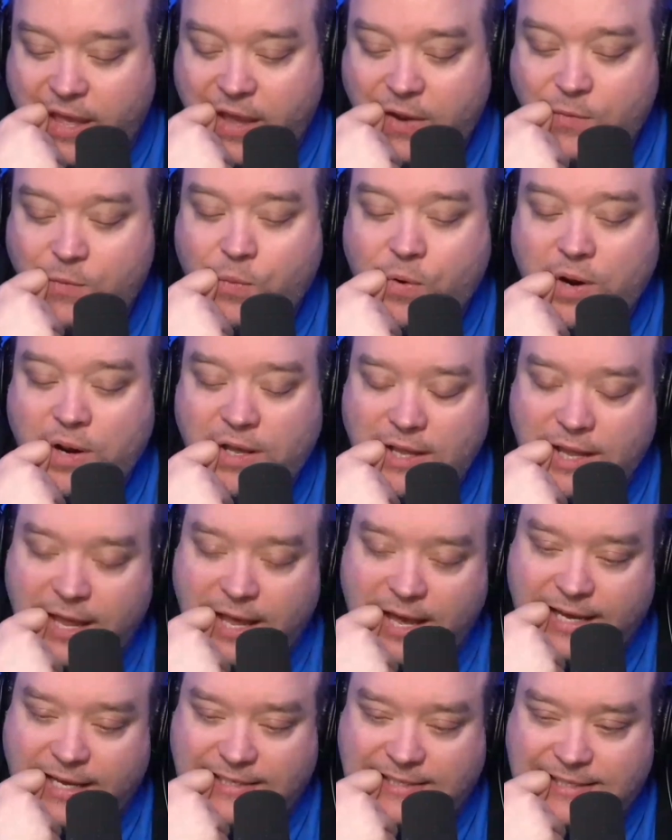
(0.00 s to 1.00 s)
they
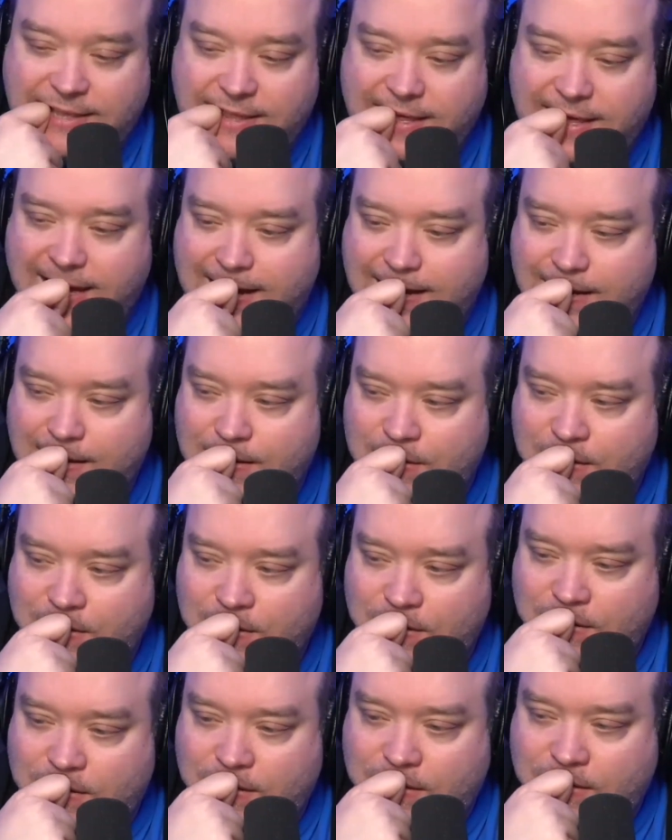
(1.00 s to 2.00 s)
realize that,
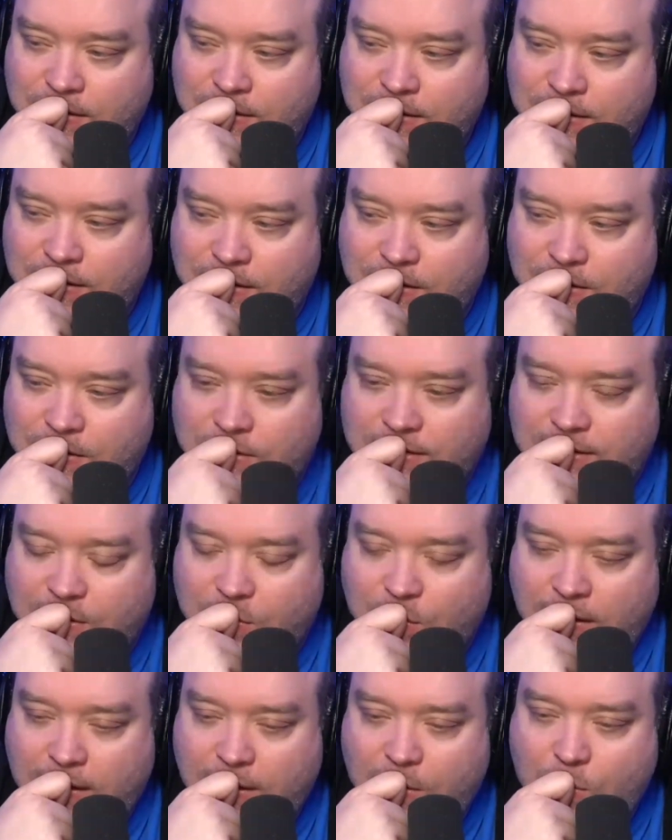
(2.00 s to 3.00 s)
you know, it's
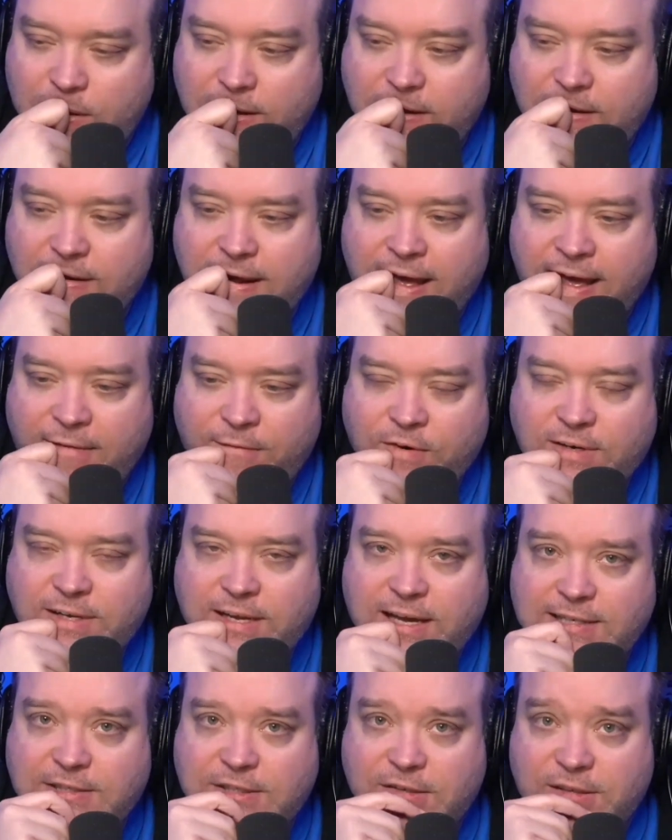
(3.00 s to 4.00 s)
like, well, we could
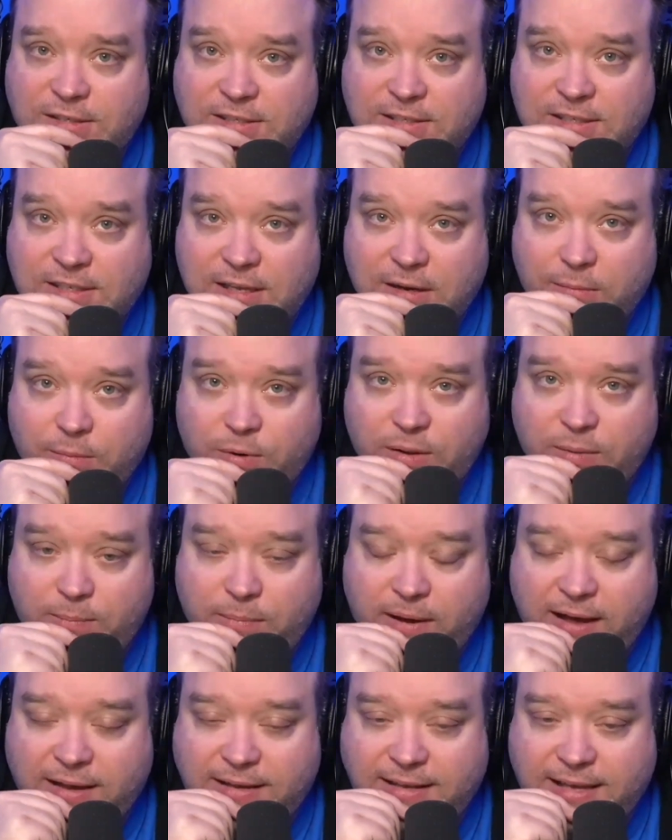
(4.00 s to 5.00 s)
advertise on this celebrity
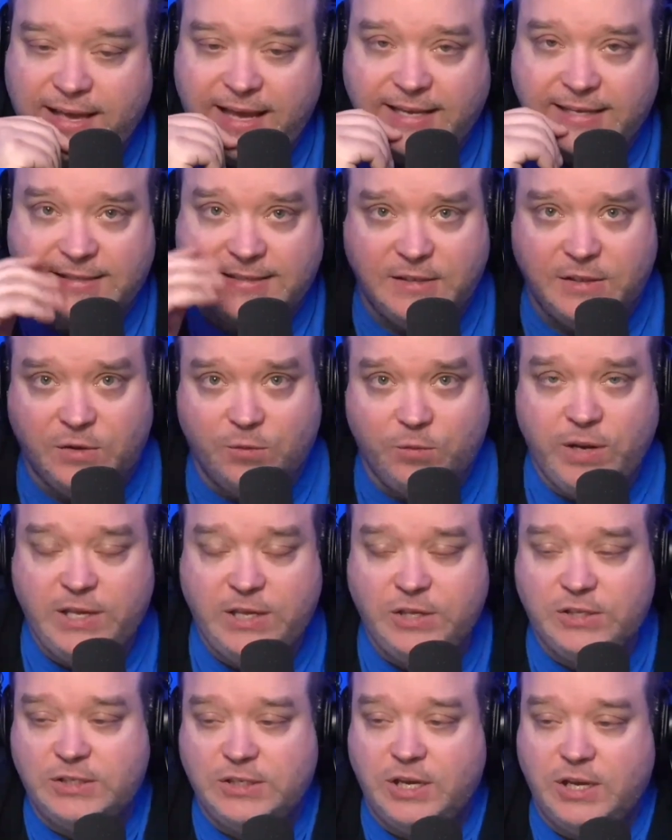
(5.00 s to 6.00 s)
podcast and the
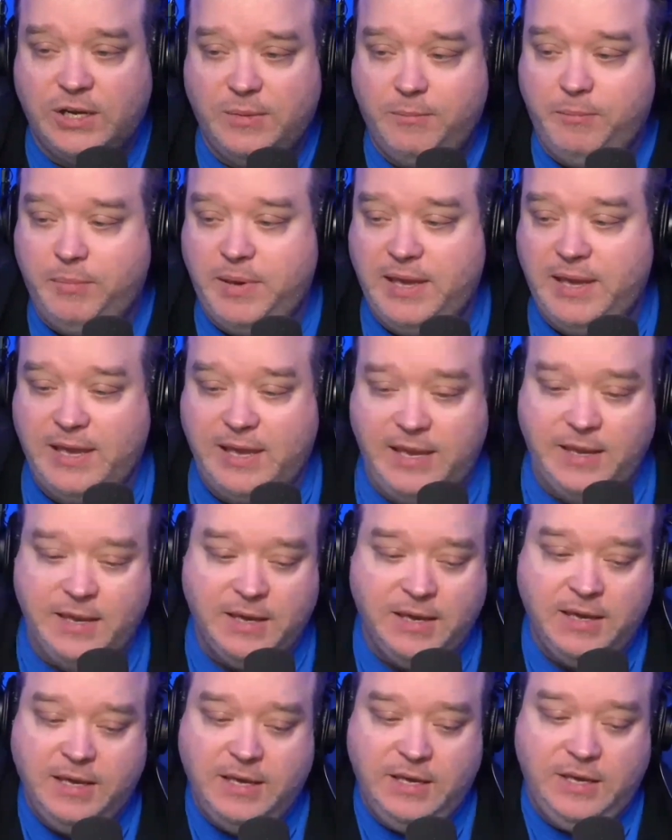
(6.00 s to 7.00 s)
reach is going to be,
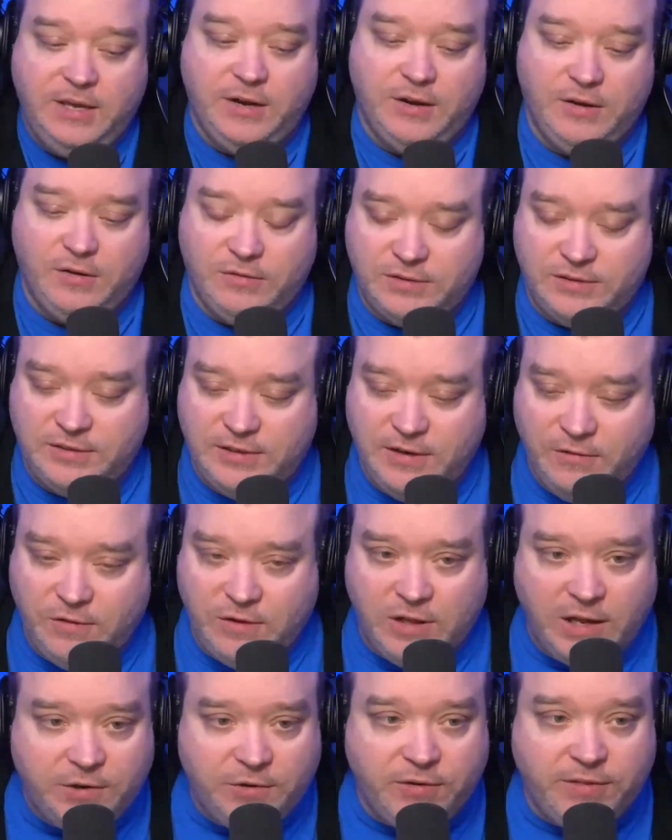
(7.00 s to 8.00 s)
you know,
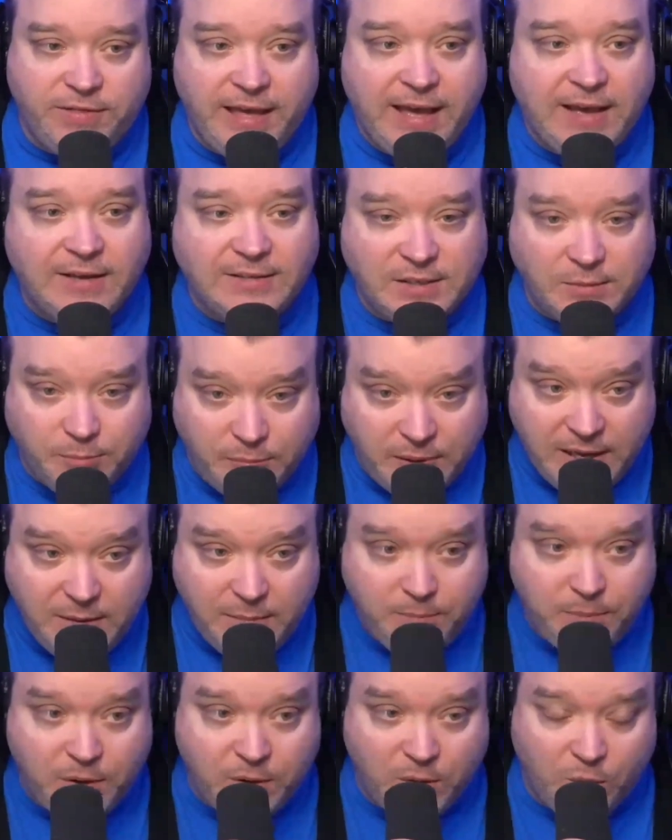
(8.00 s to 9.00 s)
several hundred thousand
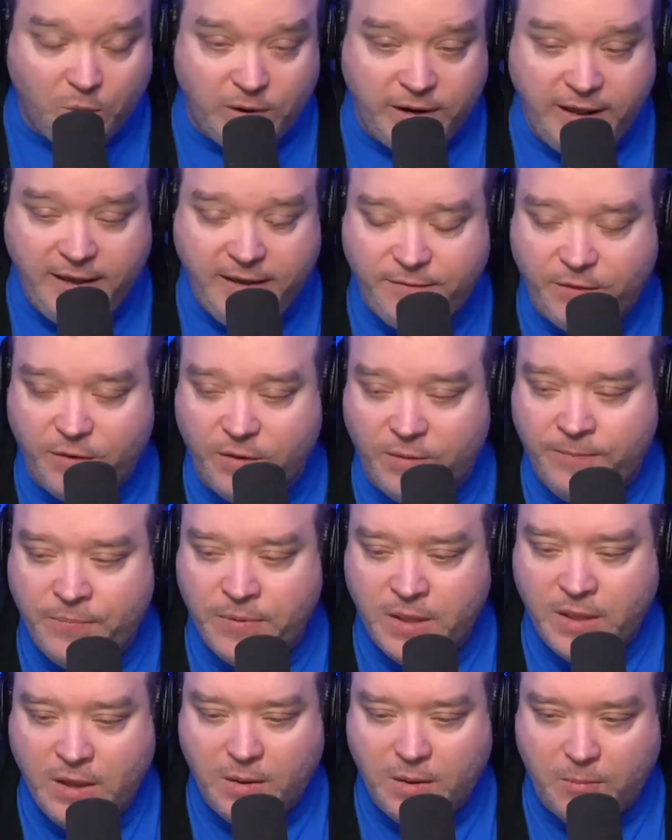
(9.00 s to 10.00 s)
people or whatever
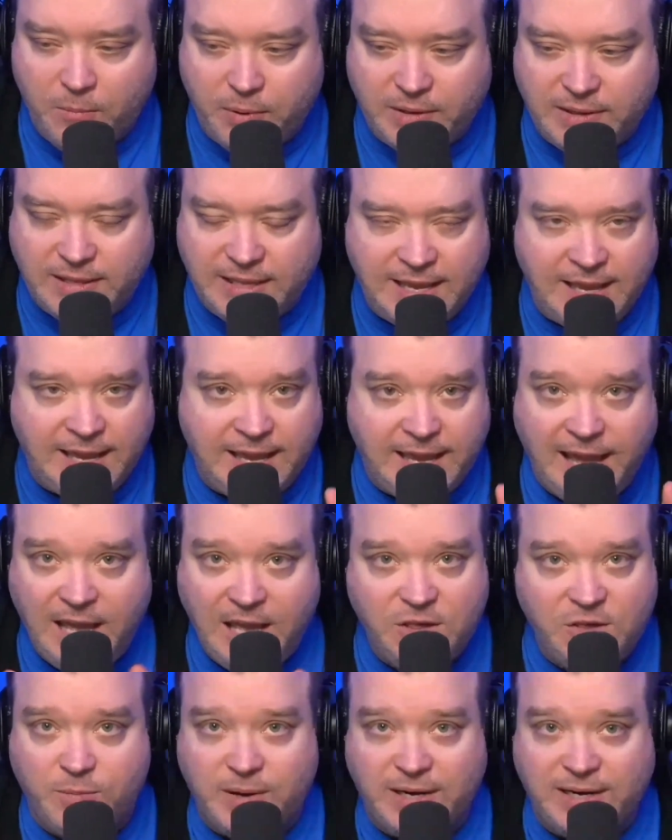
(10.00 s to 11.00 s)
but the
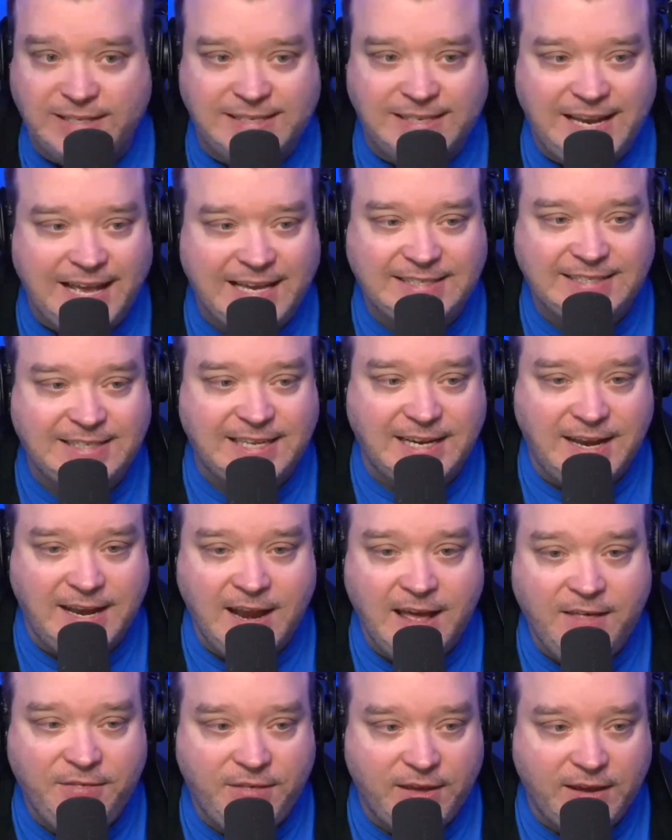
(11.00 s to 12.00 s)
engagement is next to
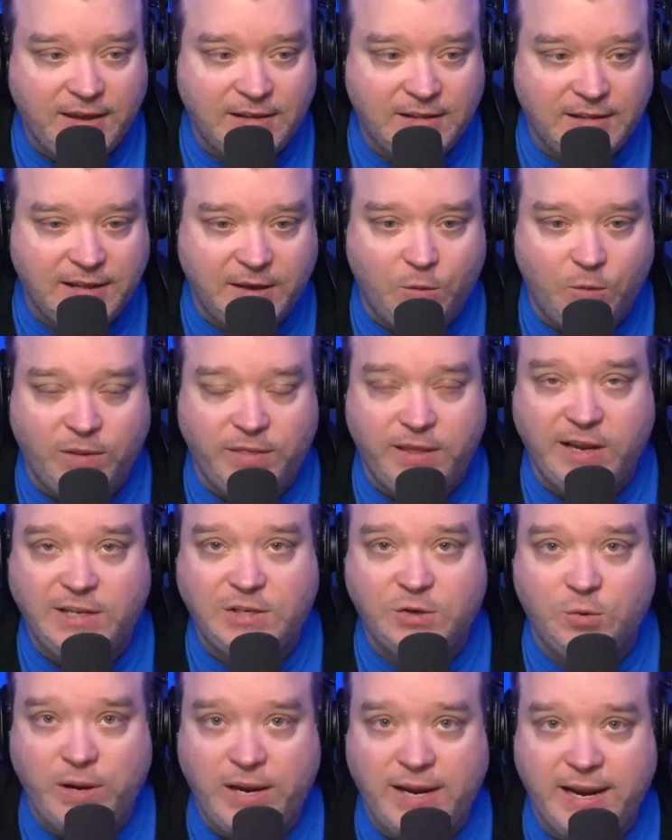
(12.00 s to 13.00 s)
nothing. Like when they
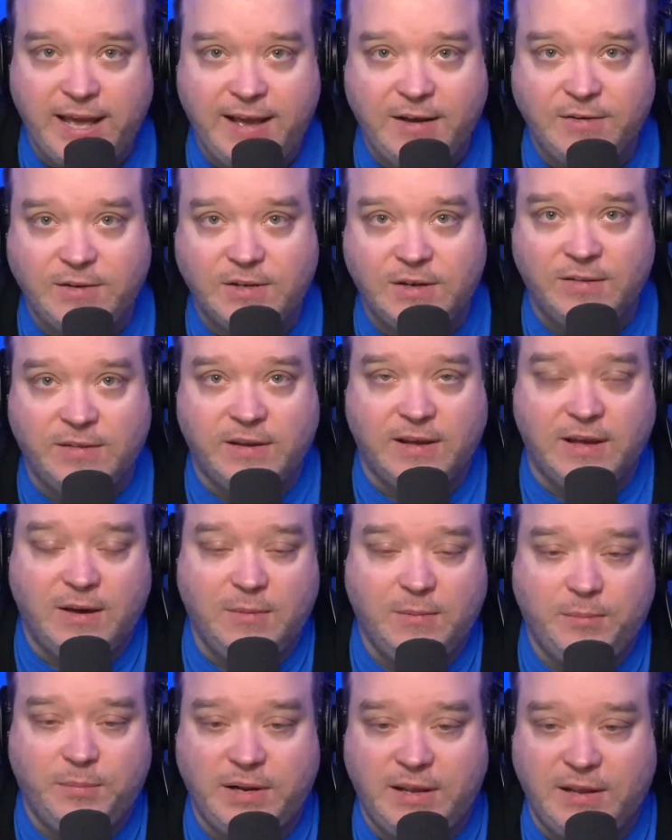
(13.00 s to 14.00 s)
tweet out on the
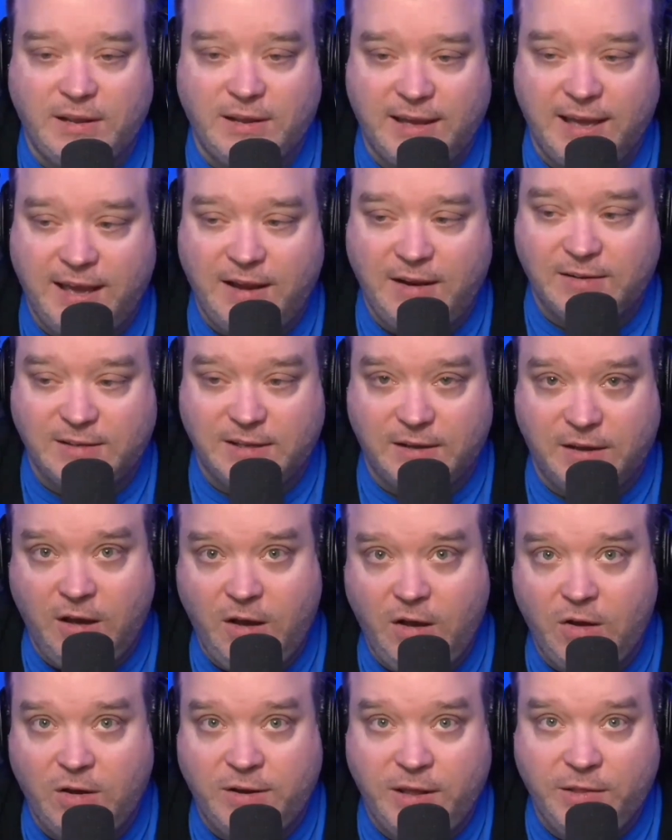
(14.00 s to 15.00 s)
company account, it's like,
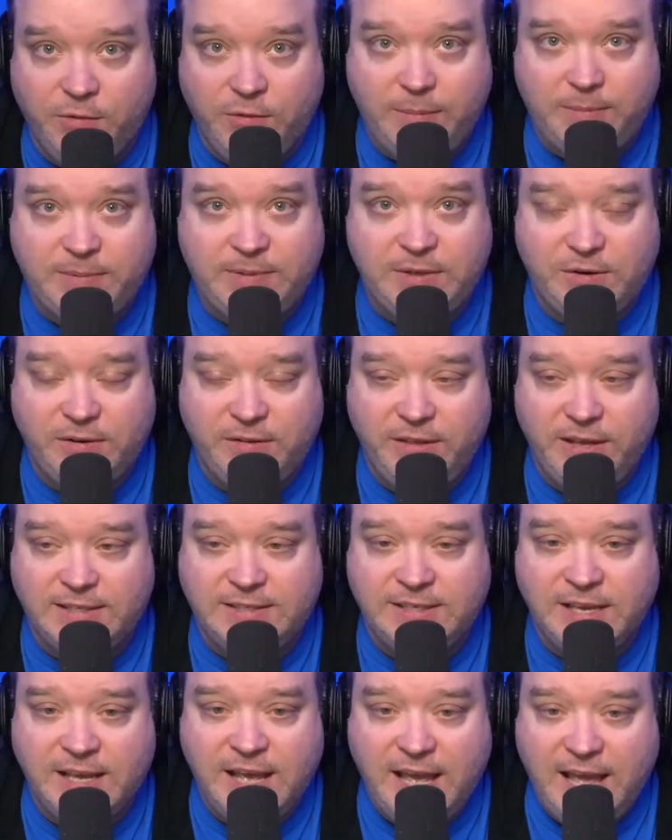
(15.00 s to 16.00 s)
oh, another episode of
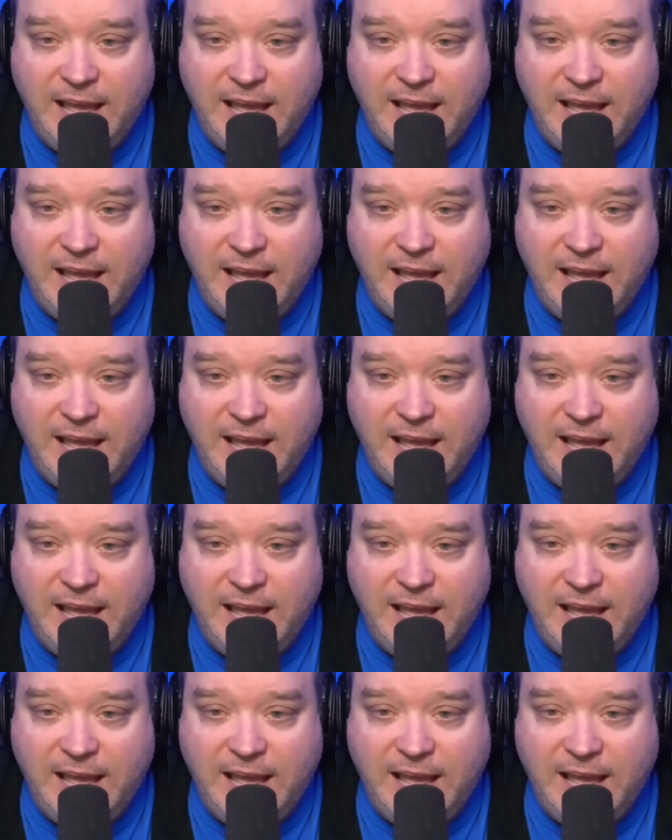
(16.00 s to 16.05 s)
this.